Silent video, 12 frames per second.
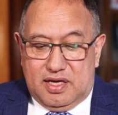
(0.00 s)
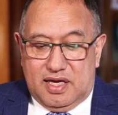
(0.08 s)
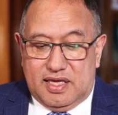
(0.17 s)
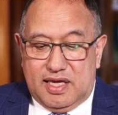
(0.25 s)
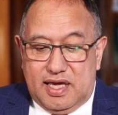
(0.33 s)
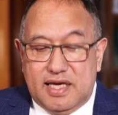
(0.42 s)

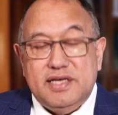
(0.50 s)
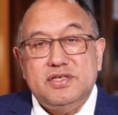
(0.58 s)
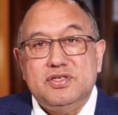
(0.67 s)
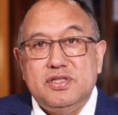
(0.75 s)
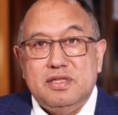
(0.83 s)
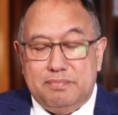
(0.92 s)
again
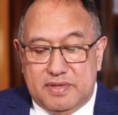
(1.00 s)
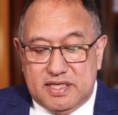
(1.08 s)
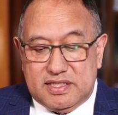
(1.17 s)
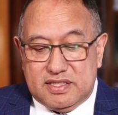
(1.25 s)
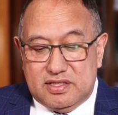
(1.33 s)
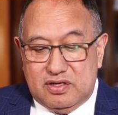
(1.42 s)
to the
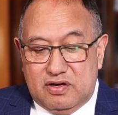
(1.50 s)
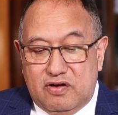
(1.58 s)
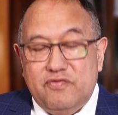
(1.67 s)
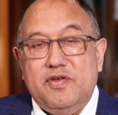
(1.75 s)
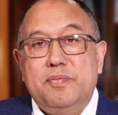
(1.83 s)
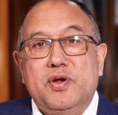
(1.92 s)
Minister
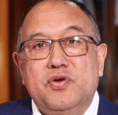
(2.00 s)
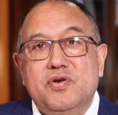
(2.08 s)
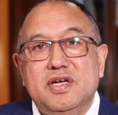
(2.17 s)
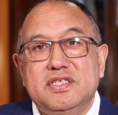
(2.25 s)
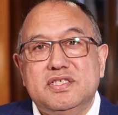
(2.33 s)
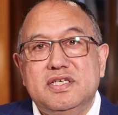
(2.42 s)
of
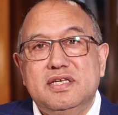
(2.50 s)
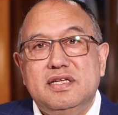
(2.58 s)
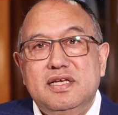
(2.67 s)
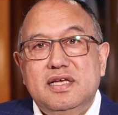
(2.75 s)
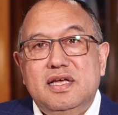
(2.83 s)
Immigration.